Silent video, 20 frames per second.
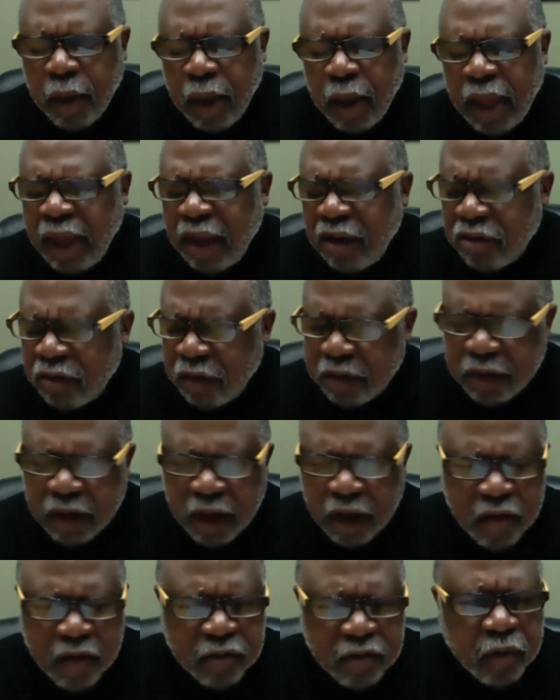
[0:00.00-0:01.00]
Angela
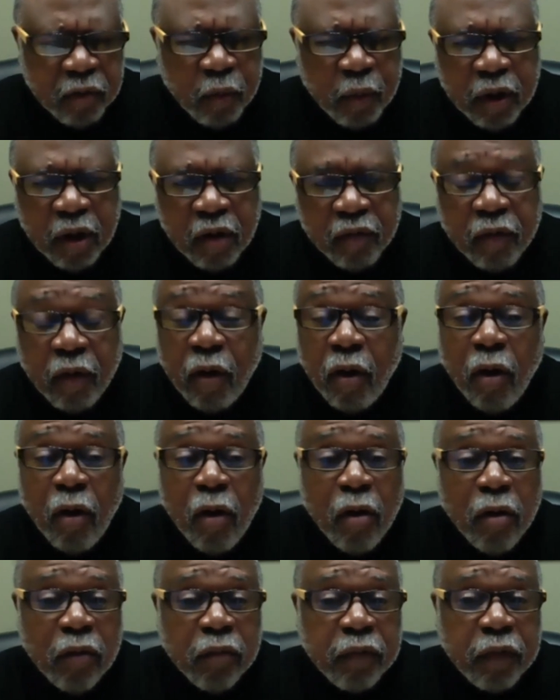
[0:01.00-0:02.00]
Davis and whatever,
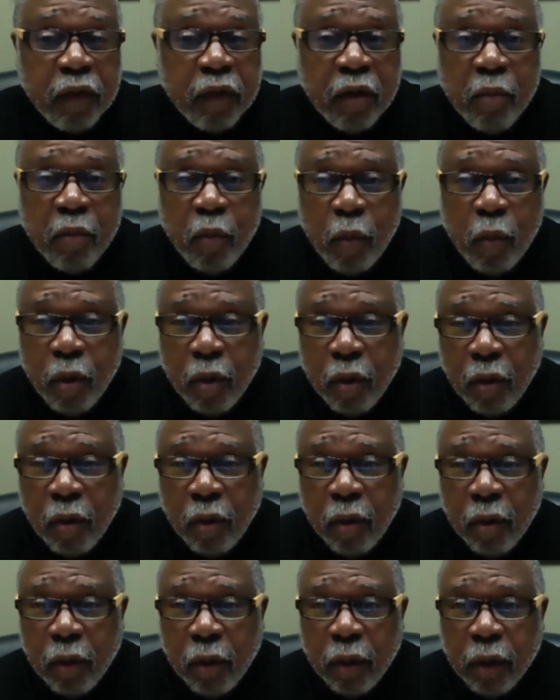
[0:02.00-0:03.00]
all of them
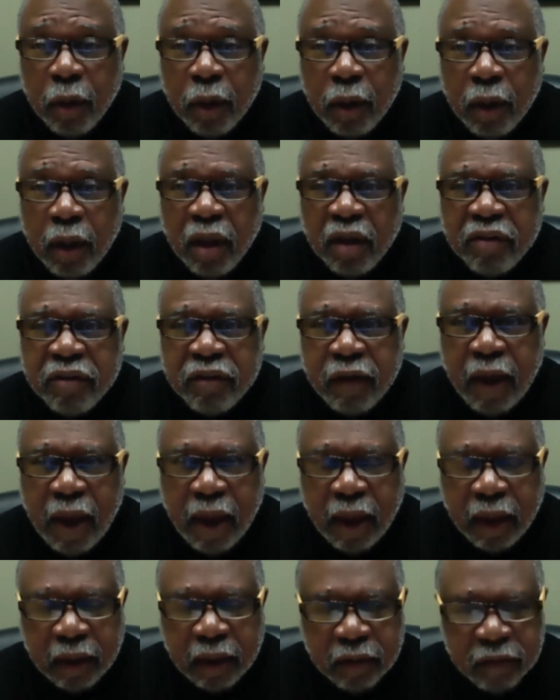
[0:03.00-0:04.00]
were
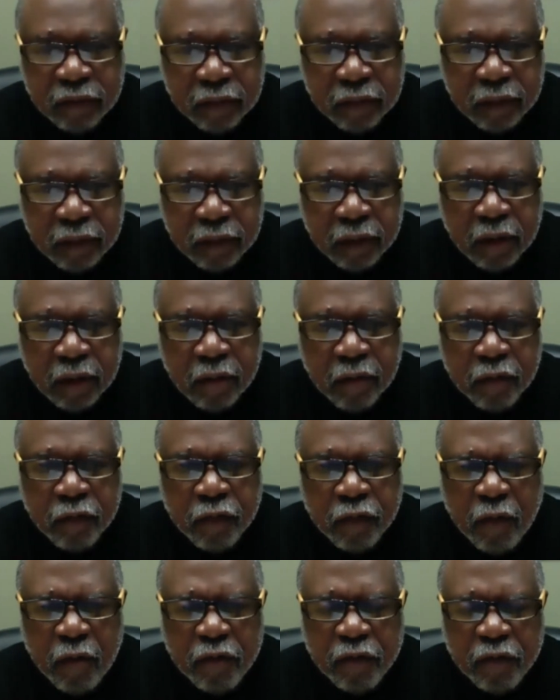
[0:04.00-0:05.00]
attacked
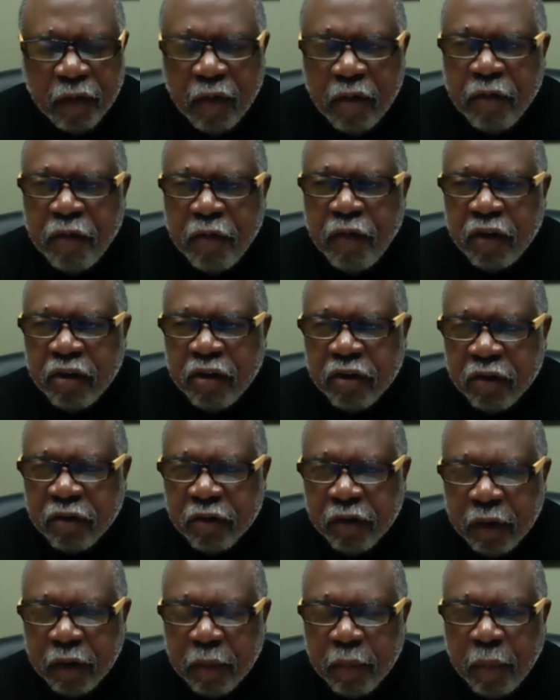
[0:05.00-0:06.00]
very, very
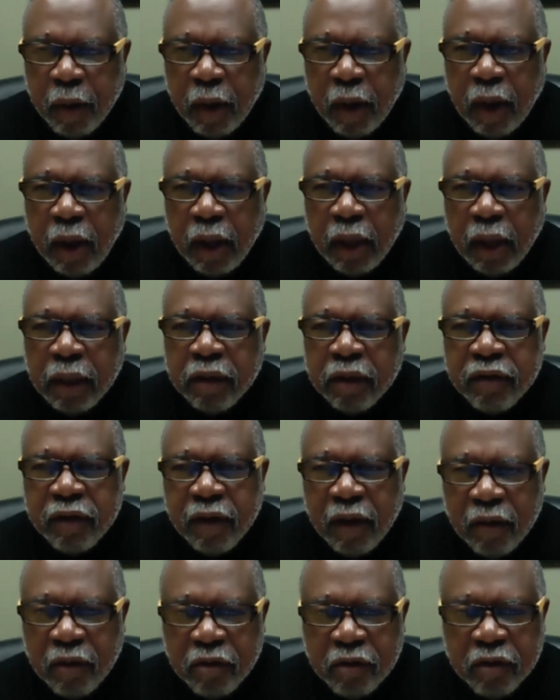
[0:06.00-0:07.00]
viciously by
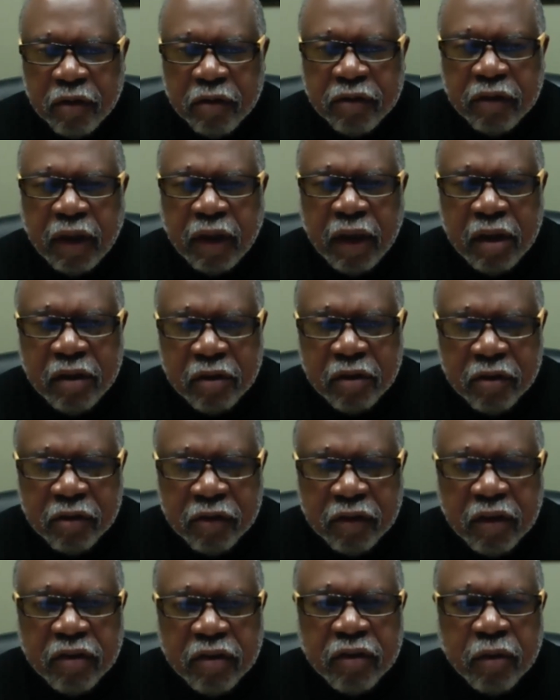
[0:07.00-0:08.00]
intelligence
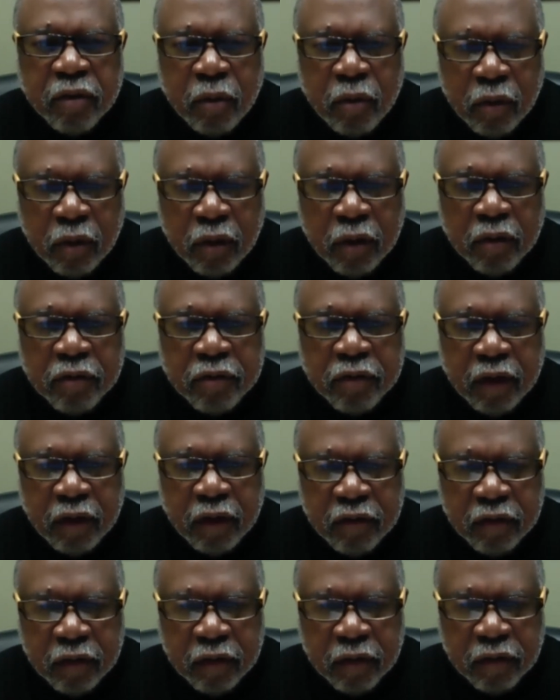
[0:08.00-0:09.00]
agencies and
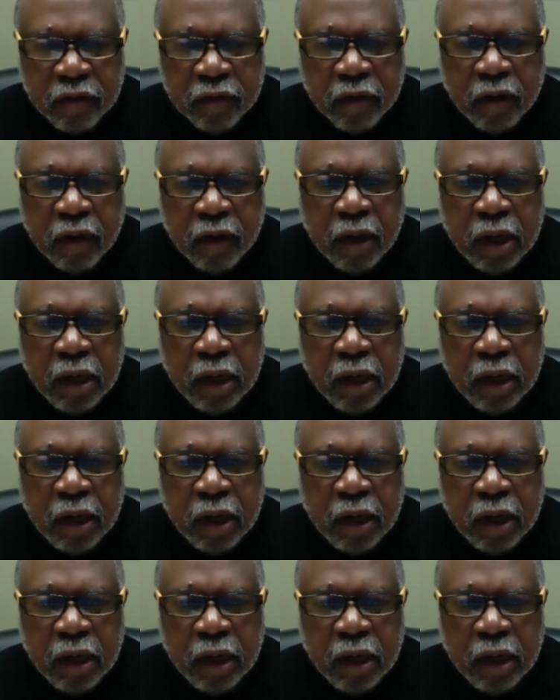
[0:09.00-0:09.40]
organizations.